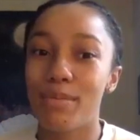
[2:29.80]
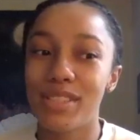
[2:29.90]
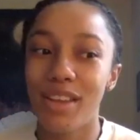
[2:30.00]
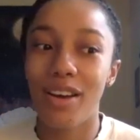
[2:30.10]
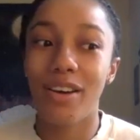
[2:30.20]

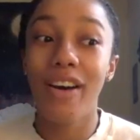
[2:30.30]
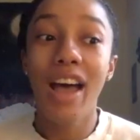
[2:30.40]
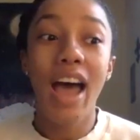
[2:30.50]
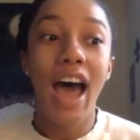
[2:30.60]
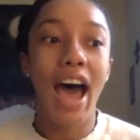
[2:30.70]
So
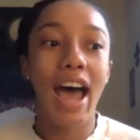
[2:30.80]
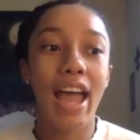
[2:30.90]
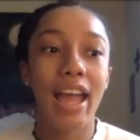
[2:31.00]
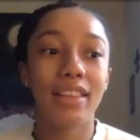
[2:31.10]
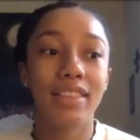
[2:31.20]

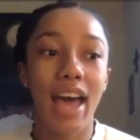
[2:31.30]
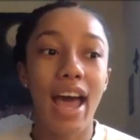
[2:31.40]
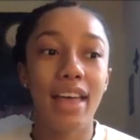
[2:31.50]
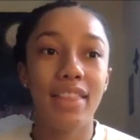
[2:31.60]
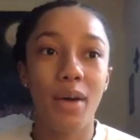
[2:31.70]

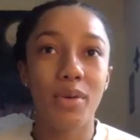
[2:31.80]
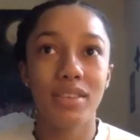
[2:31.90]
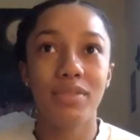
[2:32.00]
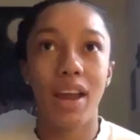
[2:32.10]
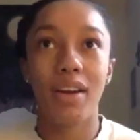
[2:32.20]
that was
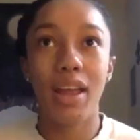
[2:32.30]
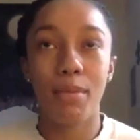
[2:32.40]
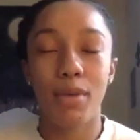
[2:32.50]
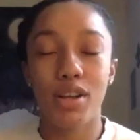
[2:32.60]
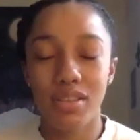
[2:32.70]
a very
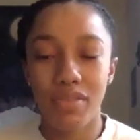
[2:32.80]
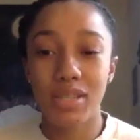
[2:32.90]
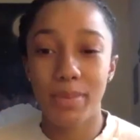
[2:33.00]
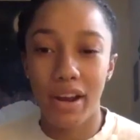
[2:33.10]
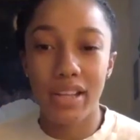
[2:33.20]
immersive
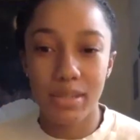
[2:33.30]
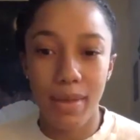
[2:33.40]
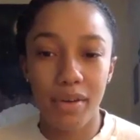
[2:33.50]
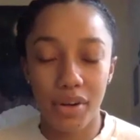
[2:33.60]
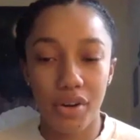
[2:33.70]
experience,
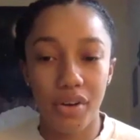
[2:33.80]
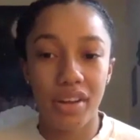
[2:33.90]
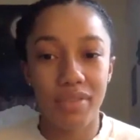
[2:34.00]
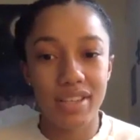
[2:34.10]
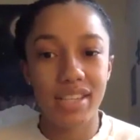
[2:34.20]
my
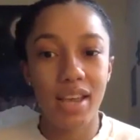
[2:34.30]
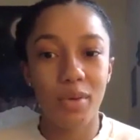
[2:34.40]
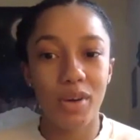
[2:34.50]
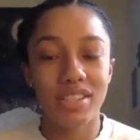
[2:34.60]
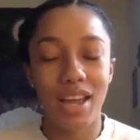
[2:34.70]
recruiting
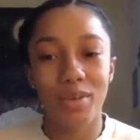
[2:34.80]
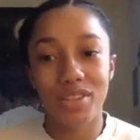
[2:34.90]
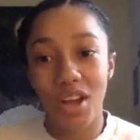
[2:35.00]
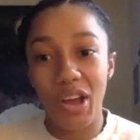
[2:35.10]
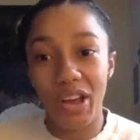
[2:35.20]
visit, which I
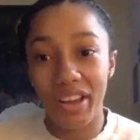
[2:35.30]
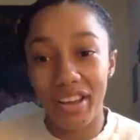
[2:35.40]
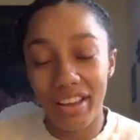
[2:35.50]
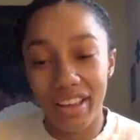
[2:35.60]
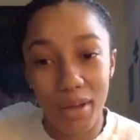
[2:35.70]
wish
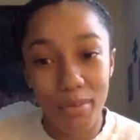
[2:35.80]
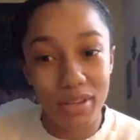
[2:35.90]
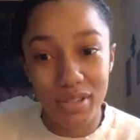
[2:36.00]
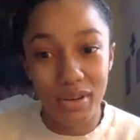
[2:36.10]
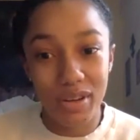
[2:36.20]
all
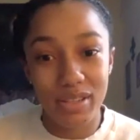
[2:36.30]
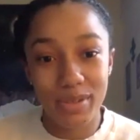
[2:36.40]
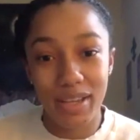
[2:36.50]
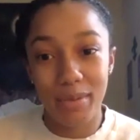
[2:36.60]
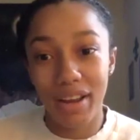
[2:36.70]
incoming students
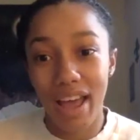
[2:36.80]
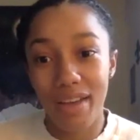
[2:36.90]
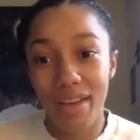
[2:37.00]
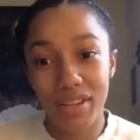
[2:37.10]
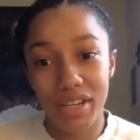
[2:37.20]
was able to
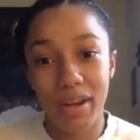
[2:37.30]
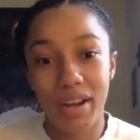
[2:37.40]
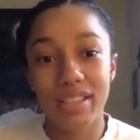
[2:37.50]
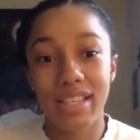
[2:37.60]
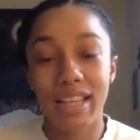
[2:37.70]
have an
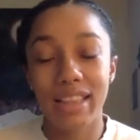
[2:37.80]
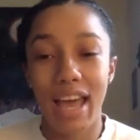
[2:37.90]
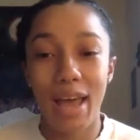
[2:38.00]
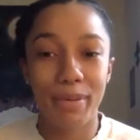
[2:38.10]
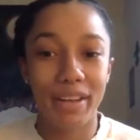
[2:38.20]
experience like
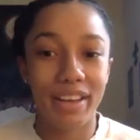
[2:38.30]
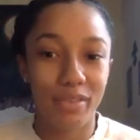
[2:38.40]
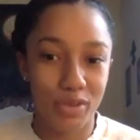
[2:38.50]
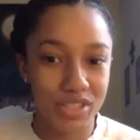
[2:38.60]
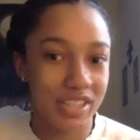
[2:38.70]
that, but
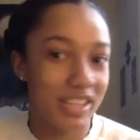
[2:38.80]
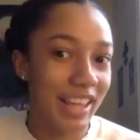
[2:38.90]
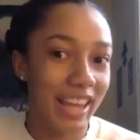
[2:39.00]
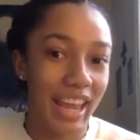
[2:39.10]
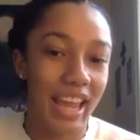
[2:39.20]
unfortunately
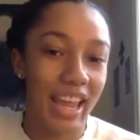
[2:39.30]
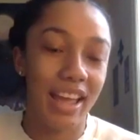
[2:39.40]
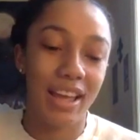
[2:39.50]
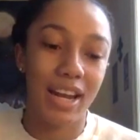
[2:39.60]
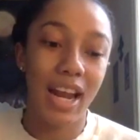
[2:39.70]
they
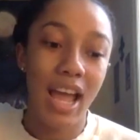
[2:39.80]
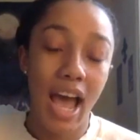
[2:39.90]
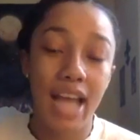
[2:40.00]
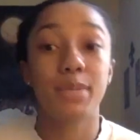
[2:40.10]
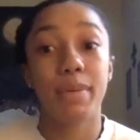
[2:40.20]
can't. And
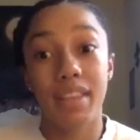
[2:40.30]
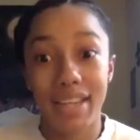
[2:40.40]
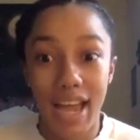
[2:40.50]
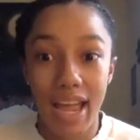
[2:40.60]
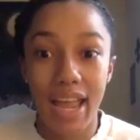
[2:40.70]
I spent
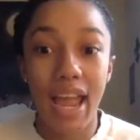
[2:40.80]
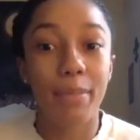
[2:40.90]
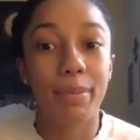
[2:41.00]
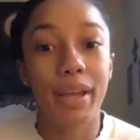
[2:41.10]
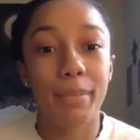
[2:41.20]
the night,
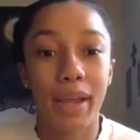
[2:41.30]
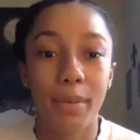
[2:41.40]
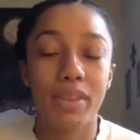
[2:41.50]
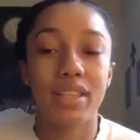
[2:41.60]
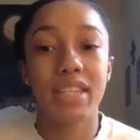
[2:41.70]
I played
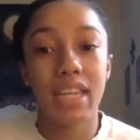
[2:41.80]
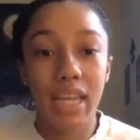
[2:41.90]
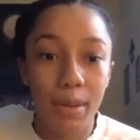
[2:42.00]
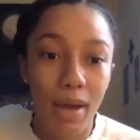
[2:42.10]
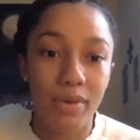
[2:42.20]
pickup with the
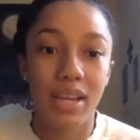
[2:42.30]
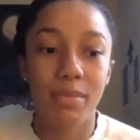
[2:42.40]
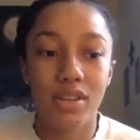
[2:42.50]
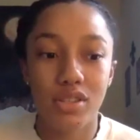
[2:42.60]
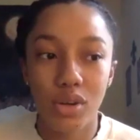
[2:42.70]
team. I was
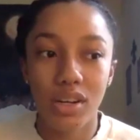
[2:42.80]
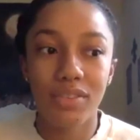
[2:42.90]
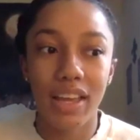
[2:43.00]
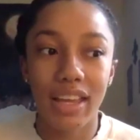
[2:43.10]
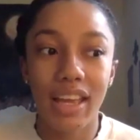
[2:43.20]
able to sort
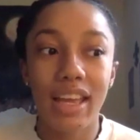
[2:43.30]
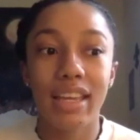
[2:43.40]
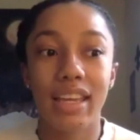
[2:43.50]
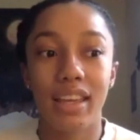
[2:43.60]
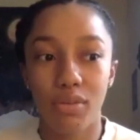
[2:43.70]
of
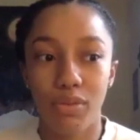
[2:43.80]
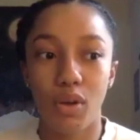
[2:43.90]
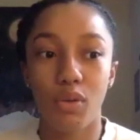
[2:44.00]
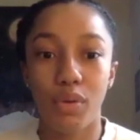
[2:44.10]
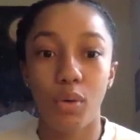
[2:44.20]
like get a
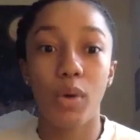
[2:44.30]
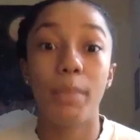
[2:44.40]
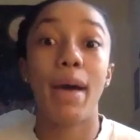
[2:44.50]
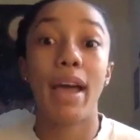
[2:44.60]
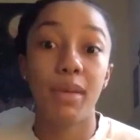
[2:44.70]
feel for
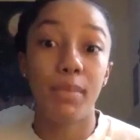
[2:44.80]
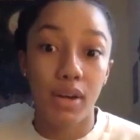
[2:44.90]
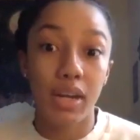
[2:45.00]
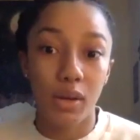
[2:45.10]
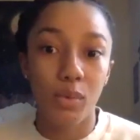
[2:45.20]
what my
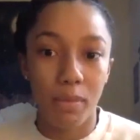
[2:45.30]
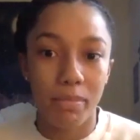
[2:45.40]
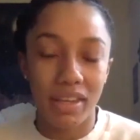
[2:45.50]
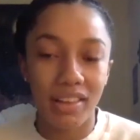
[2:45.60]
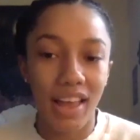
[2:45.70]
community would
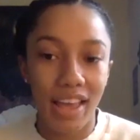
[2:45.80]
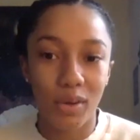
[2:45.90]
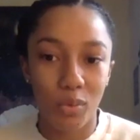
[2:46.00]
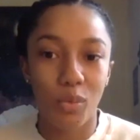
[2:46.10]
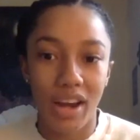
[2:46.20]
be
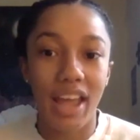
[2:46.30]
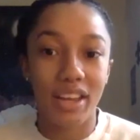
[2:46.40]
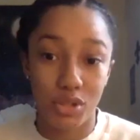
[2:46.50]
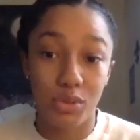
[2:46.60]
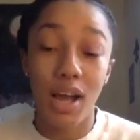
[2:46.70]
like when I
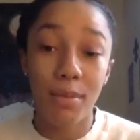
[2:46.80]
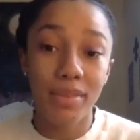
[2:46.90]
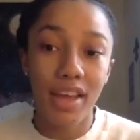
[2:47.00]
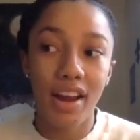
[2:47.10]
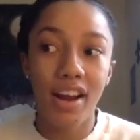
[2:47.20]
do
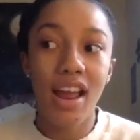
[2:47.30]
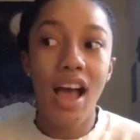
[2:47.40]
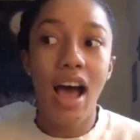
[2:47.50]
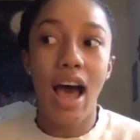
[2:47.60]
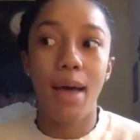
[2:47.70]
come there.
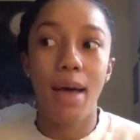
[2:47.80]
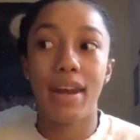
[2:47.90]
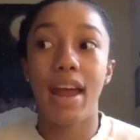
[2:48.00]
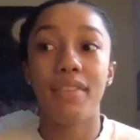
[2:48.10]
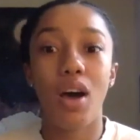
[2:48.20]

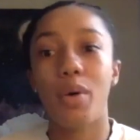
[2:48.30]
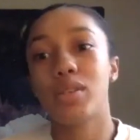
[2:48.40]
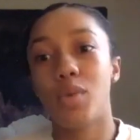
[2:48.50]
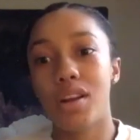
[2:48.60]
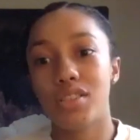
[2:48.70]
And I've
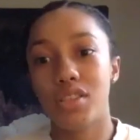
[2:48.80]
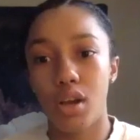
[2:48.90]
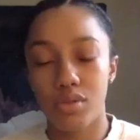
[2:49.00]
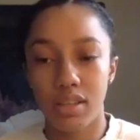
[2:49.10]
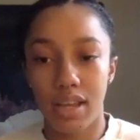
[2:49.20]
always wanted to
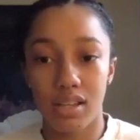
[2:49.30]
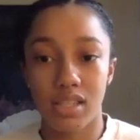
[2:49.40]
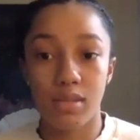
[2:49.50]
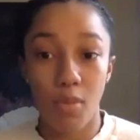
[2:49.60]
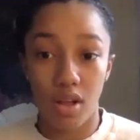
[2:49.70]
go to like a
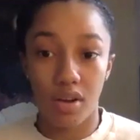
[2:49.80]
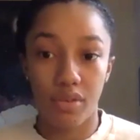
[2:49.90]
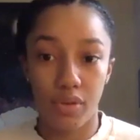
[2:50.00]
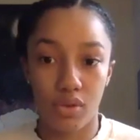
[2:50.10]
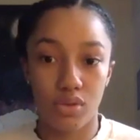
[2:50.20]
smaller
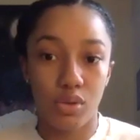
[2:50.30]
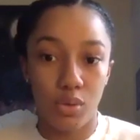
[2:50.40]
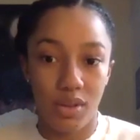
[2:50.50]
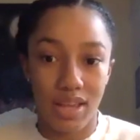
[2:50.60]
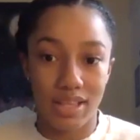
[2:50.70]
field
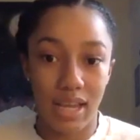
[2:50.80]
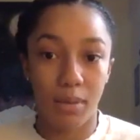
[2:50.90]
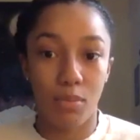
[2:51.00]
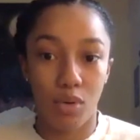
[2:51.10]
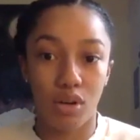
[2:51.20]
school that's like
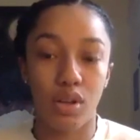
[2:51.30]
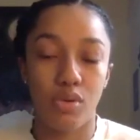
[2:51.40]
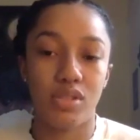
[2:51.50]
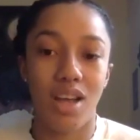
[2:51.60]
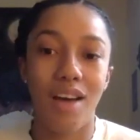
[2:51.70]
more
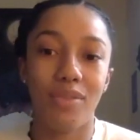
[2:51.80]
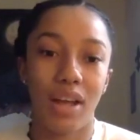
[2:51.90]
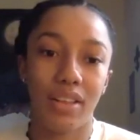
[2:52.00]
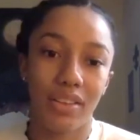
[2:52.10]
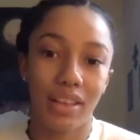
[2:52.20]
closed off
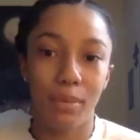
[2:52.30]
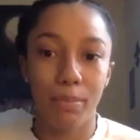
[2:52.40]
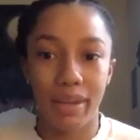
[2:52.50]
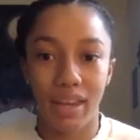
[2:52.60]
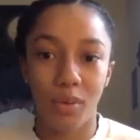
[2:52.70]
rather than
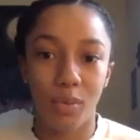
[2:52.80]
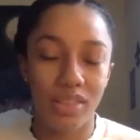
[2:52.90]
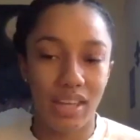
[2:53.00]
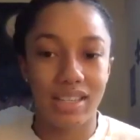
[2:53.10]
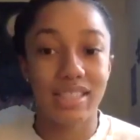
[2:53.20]
being
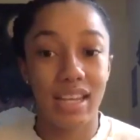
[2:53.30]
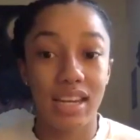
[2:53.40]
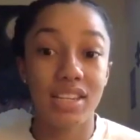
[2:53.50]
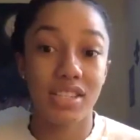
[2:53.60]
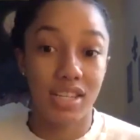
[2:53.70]
within a
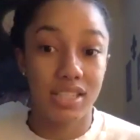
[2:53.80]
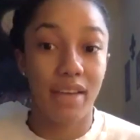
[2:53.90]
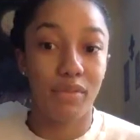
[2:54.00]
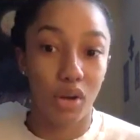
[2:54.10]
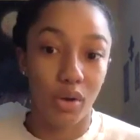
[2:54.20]
city, just because
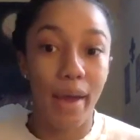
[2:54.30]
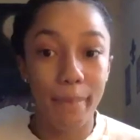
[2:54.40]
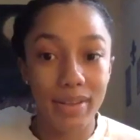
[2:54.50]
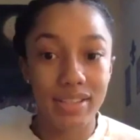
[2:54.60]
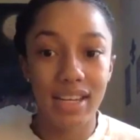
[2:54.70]
I've grown
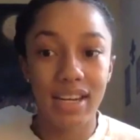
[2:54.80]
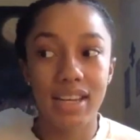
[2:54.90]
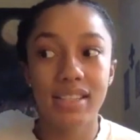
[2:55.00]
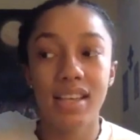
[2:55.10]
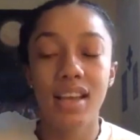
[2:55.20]
up in
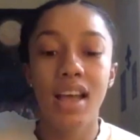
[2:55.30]
cities.